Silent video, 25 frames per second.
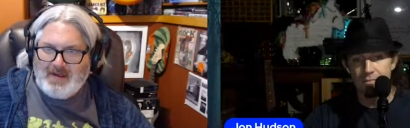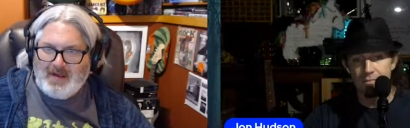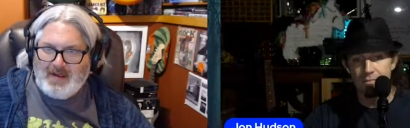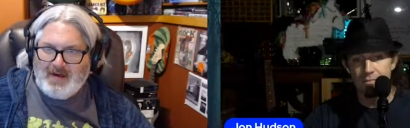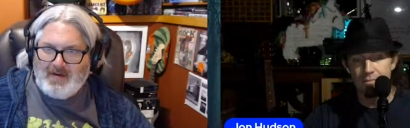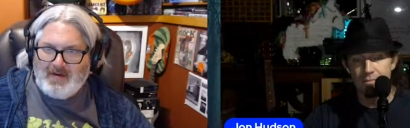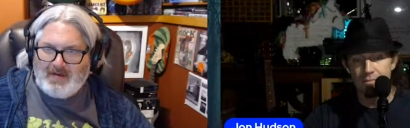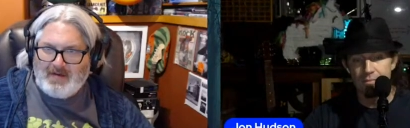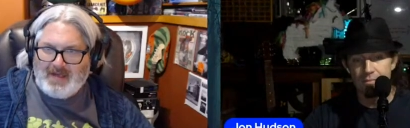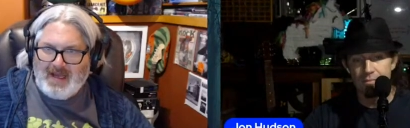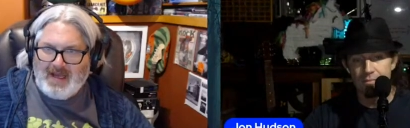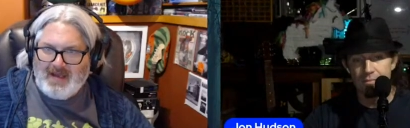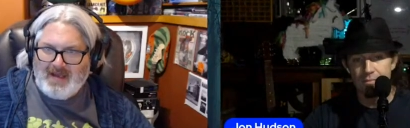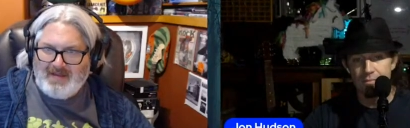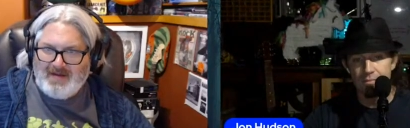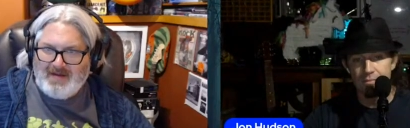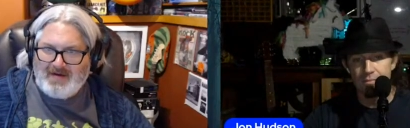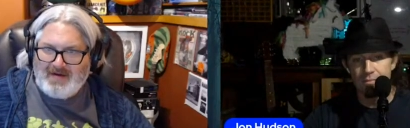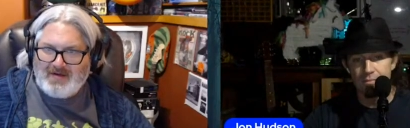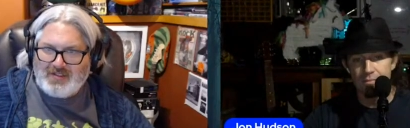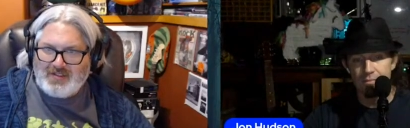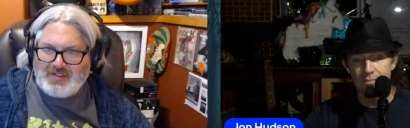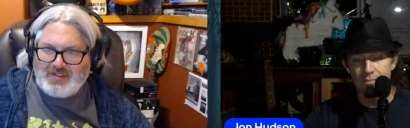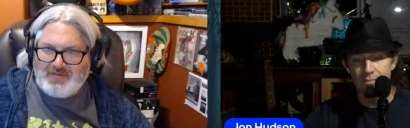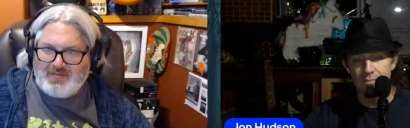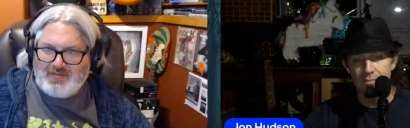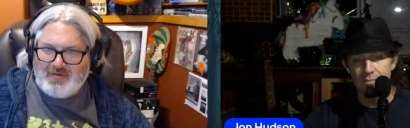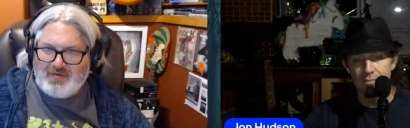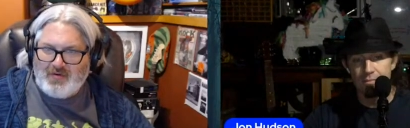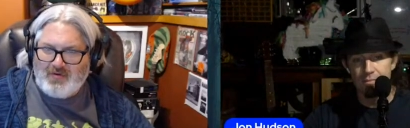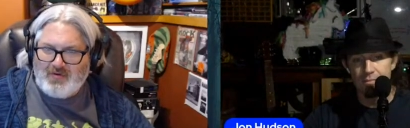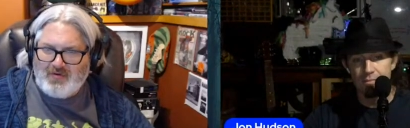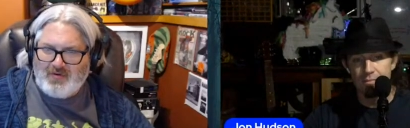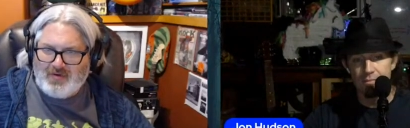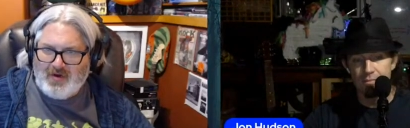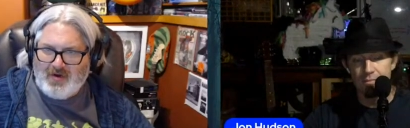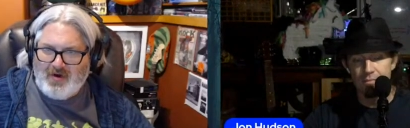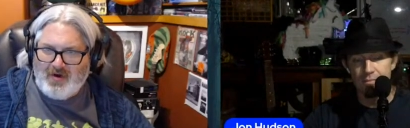Speaker 1: Okay, there is a
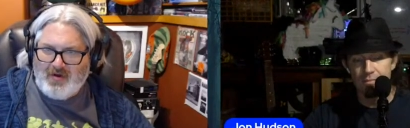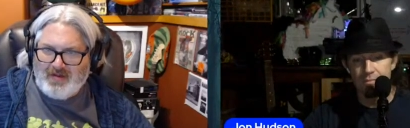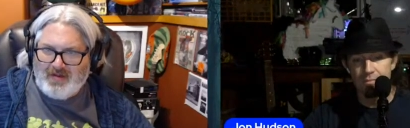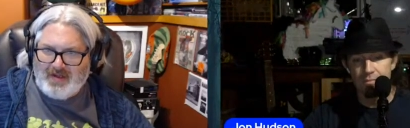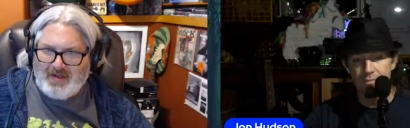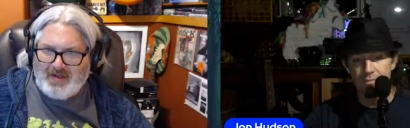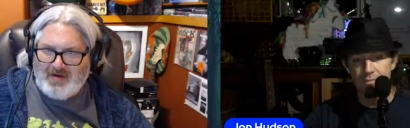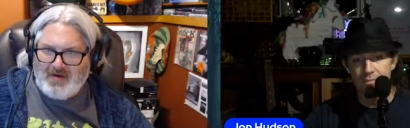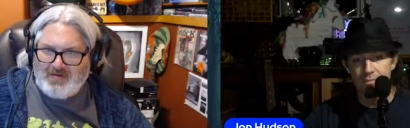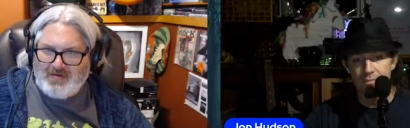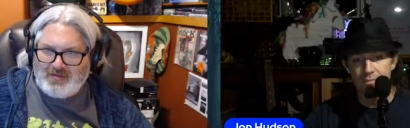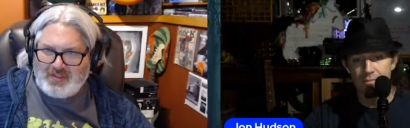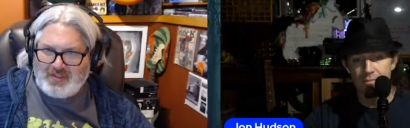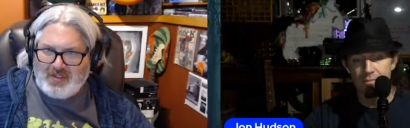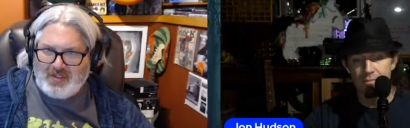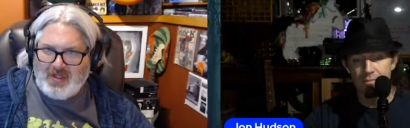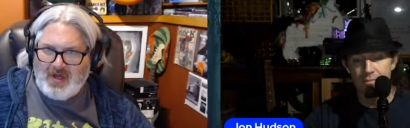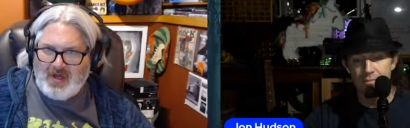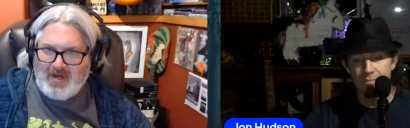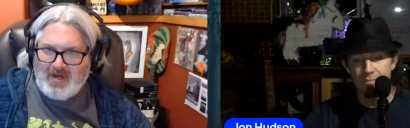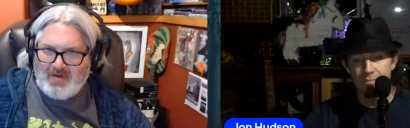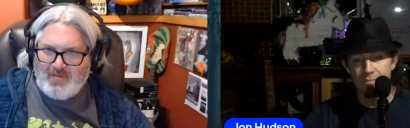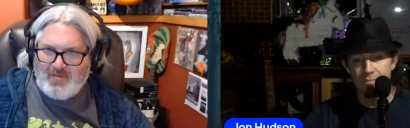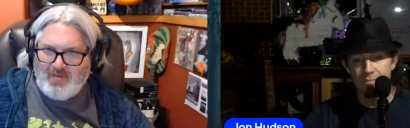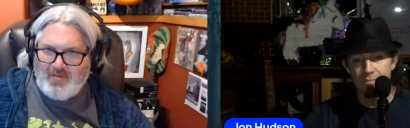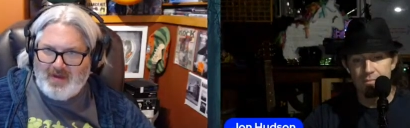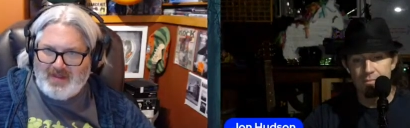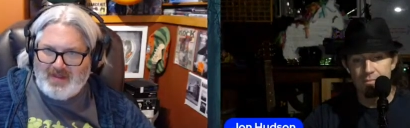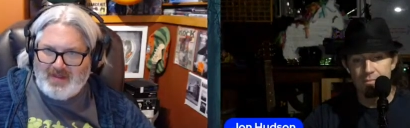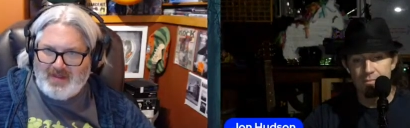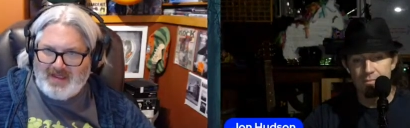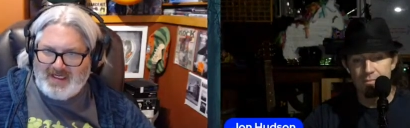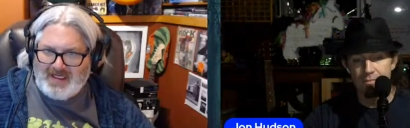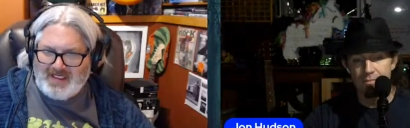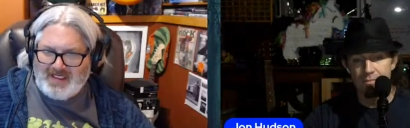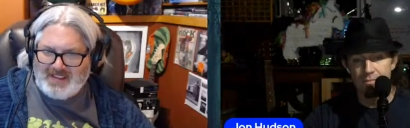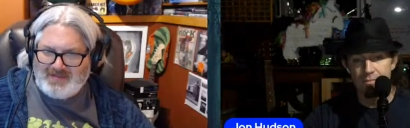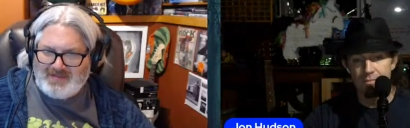protocol that goes along with
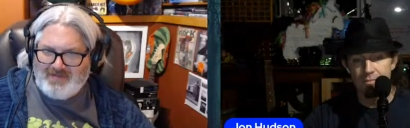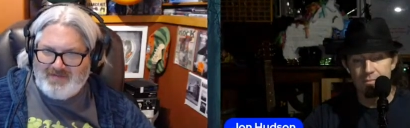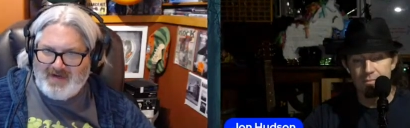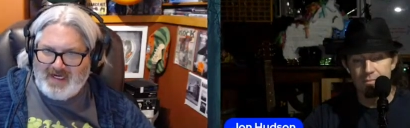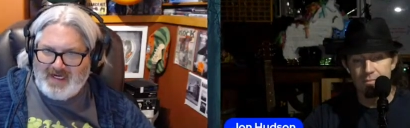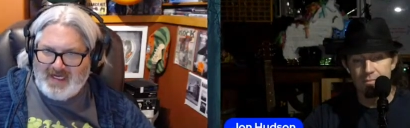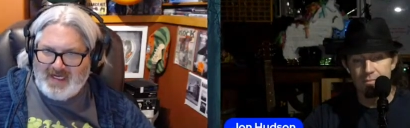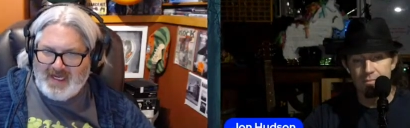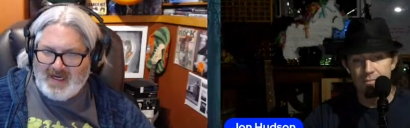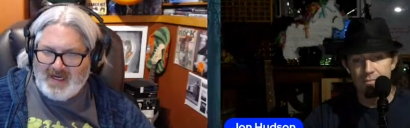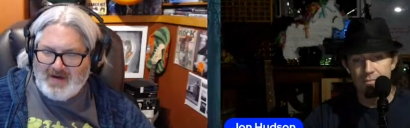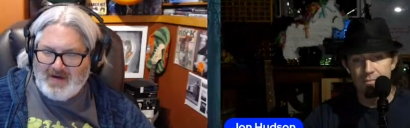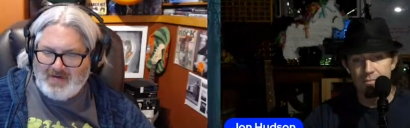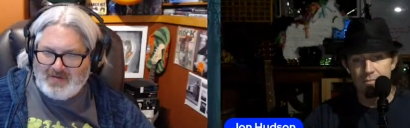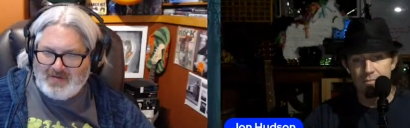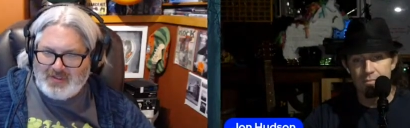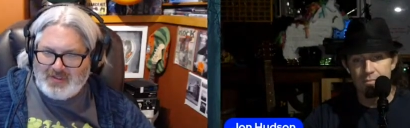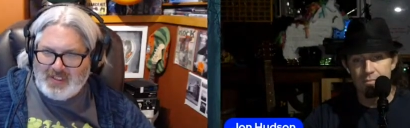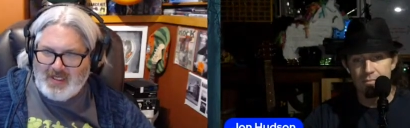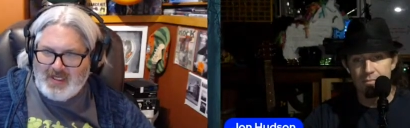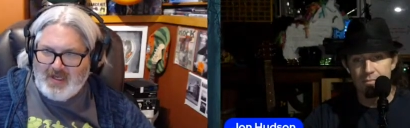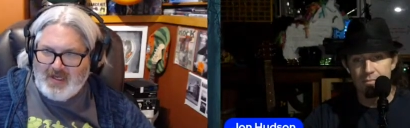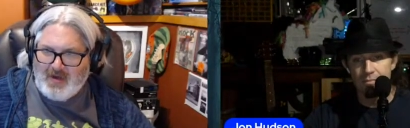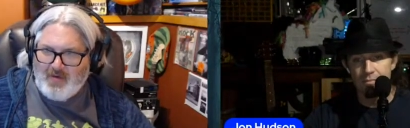these videos.